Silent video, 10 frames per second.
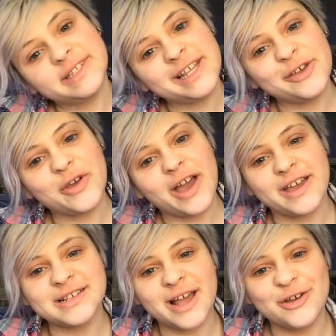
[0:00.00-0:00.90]
tell you
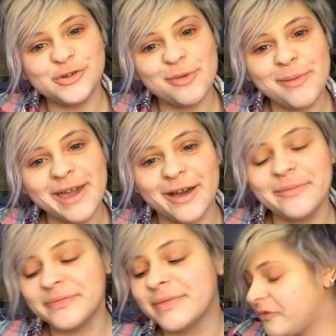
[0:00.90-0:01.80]
guys how I do my makeup.
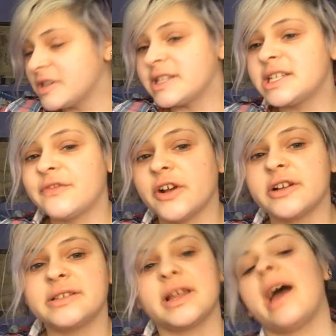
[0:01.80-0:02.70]
First things
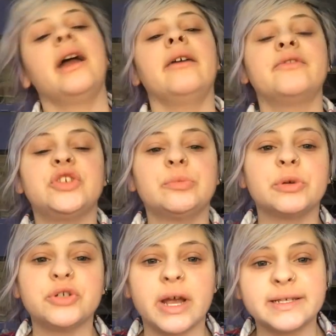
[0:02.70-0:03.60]
first, I have
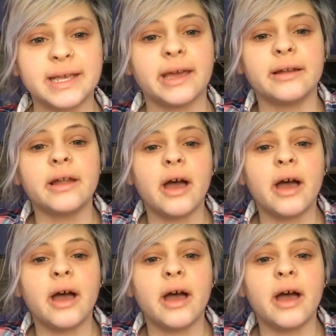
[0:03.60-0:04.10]
super dry skin.